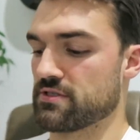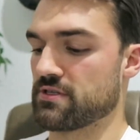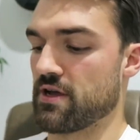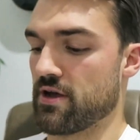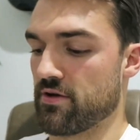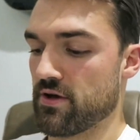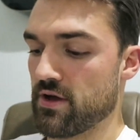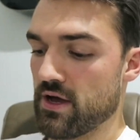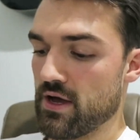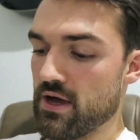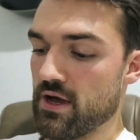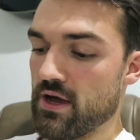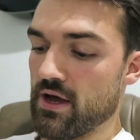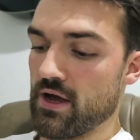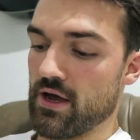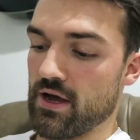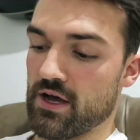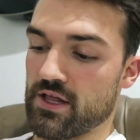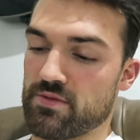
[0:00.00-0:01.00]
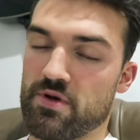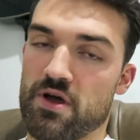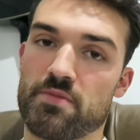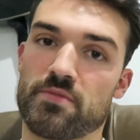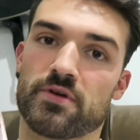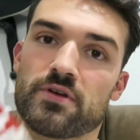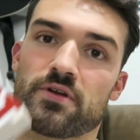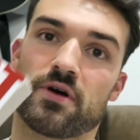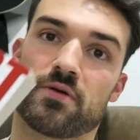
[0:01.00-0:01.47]
So at the
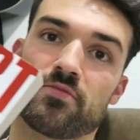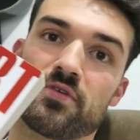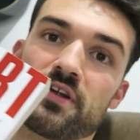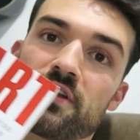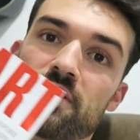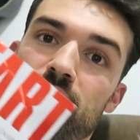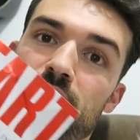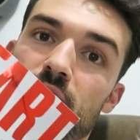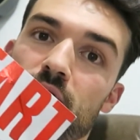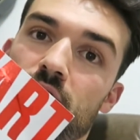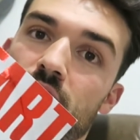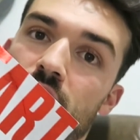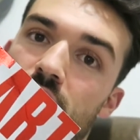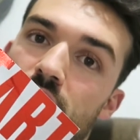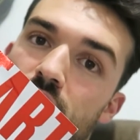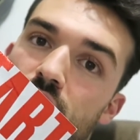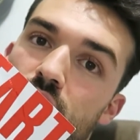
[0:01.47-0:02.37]
moment I'm reading a book